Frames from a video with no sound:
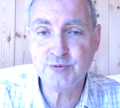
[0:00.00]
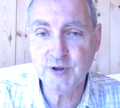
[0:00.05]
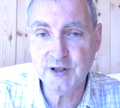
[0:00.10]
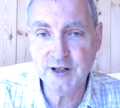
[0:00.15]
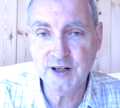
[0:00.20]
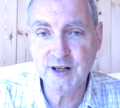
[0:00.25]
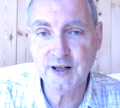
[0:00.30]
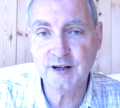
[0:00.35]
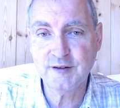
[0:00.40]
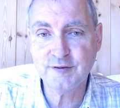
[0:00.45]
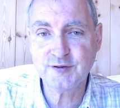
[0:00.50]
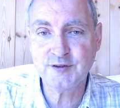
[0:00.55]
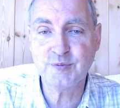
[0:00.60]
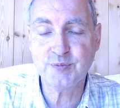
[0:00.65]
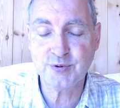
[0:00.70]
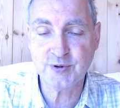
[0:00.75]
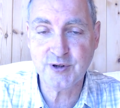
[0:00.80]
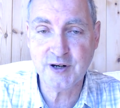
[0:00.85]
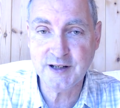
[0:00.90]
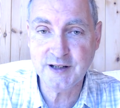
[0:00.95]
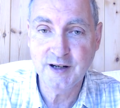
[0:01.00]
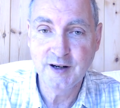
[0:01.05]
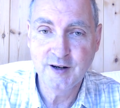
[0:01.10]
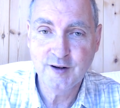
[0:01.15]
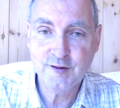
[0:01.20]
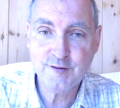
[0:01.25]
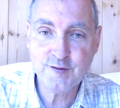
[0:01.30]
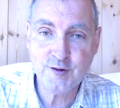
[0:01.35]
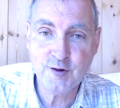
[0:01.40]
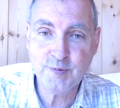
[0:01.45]
We love to pray
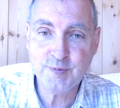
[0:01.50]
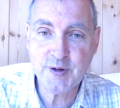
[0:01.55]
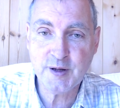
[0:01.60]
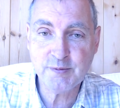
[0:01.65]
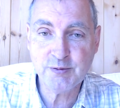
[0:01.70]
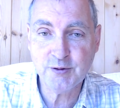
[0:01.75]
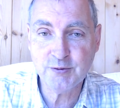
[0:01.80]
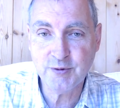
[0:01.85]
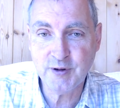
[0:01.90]
for people.